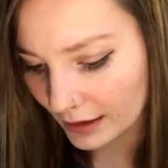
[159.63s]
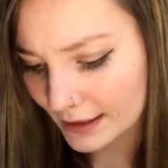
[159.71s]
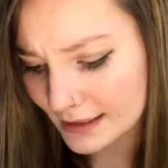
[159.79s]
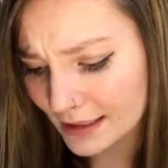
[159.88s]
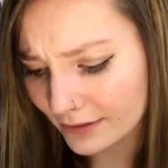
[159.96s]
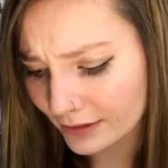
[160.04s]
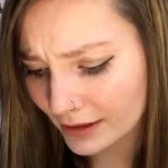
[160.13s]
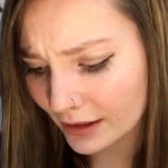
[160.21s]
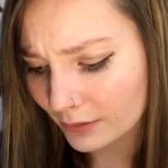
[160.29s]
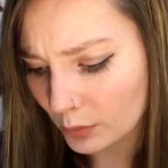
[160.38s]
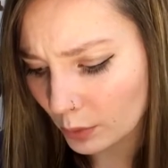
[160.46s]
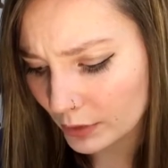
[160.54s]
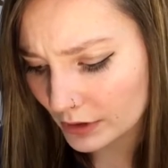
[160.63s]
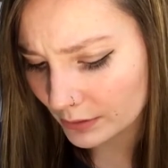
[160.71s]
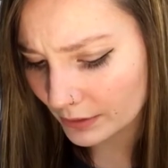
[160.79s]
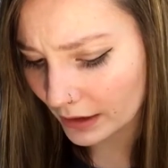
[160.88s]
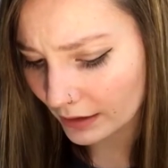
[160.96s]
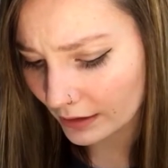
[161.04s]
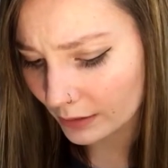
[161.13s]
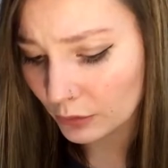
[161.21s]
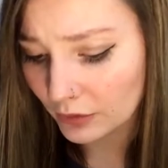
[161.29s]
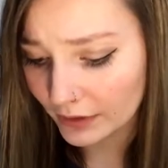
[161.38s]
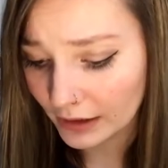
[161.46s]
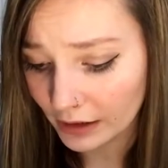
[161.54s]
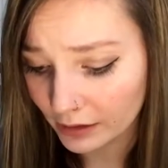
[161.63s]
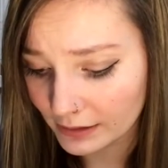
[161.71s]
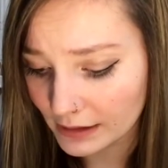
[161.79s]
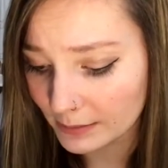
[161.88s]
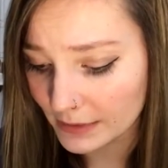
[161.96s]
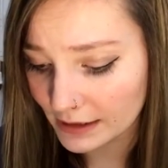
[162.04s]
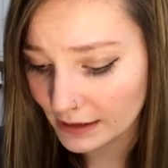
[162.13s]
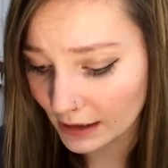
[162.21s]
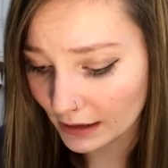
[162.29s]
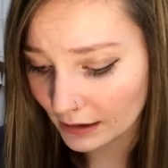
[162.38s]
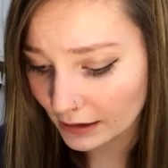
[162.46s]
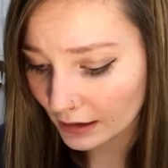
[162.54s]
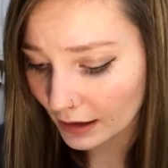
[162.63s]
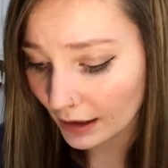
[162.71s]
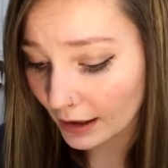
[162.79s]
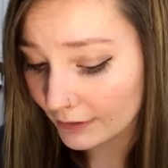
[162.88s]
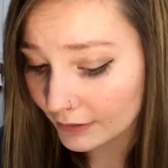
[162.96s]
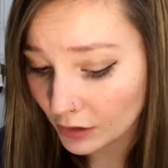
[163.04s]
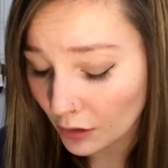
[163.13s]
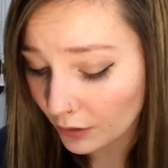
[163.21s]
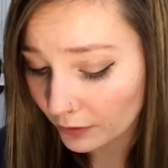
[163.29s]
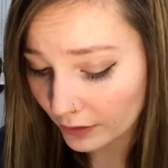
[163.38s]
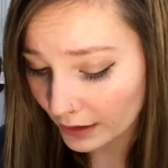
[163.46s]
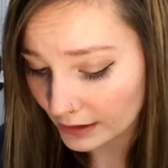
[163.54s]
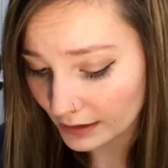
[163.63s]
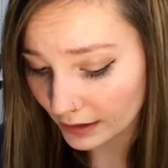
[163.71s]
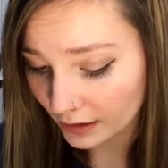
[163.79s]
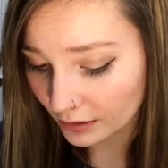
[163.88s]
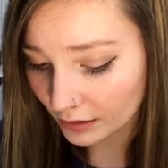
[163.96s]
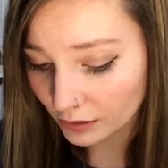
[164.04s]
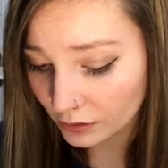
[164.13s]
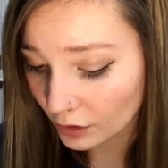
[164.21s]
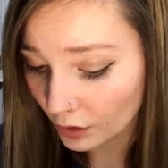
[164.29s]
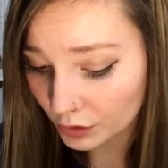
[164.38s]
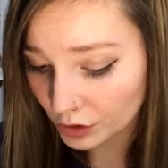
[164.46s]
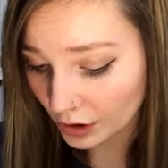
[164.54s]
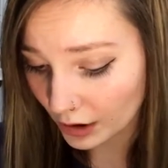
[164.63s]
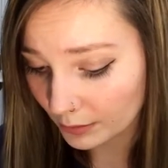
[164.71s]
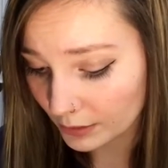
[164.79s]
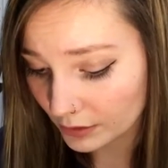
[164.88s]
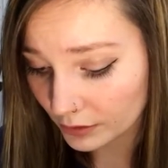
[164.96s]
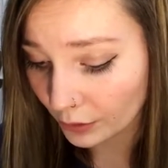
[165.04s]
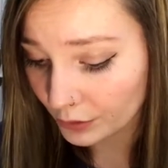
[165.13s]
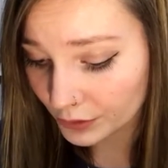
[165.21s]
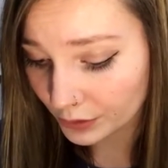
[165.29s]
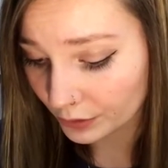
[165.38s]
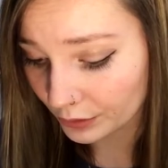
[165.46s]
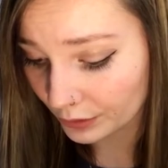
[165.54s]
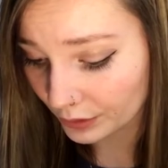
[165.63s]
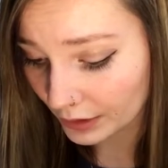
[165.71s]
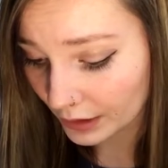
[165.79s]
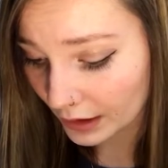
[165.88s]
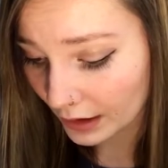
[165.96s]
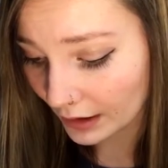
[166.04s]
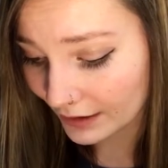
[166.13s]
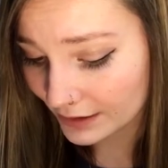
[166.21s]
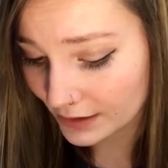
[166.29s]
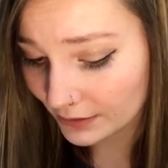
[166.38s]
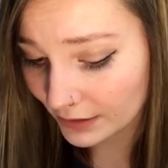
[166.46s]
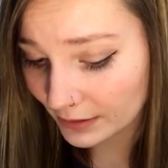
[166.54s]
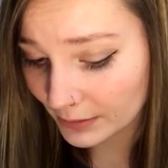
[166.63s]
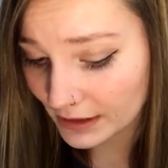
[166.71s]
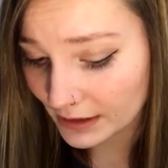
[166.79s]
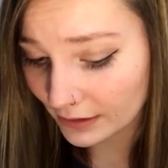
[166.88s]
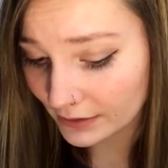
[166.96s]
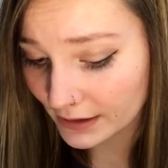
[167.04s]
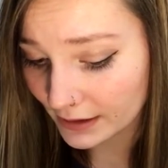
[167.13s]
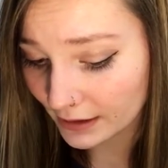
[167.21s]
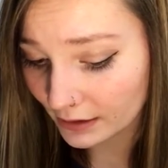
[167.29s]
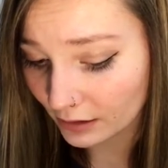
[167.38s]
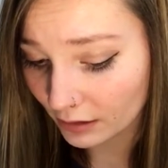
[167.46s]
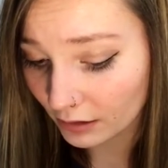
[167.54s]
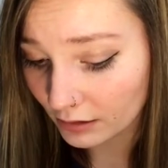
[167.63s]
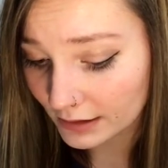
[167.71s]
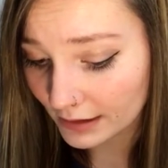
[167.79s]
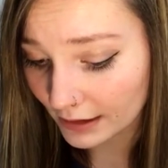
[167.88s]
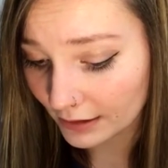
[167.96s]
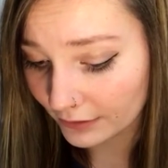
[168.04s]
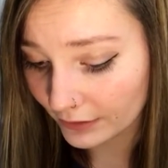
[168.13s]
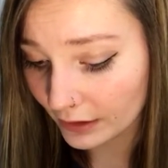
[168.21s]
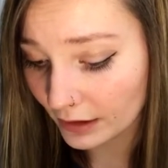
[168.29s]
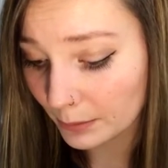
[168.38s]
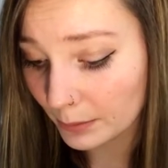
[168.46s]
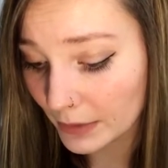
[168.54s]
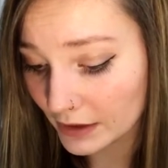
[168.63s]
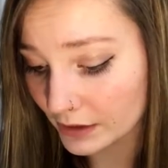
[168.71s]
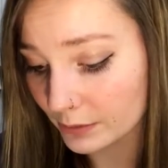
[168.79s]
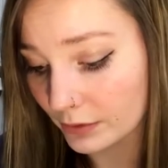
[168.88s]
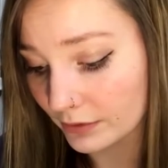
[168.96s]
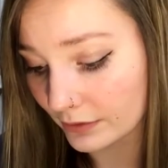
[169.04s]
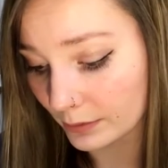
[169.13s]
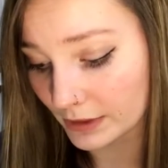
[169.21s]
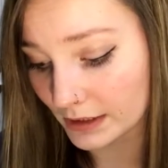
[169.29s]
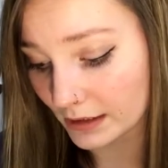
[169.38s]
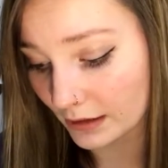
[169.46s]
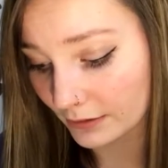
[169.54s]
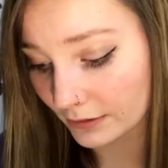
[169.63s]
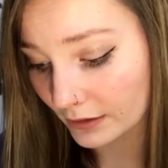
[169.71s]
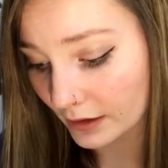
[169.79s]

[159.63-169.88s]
I definitely have moments when I think moving here was a mistake. I have no friends here, no job, no school. I just find myself sitting all day feeling miserable for myself.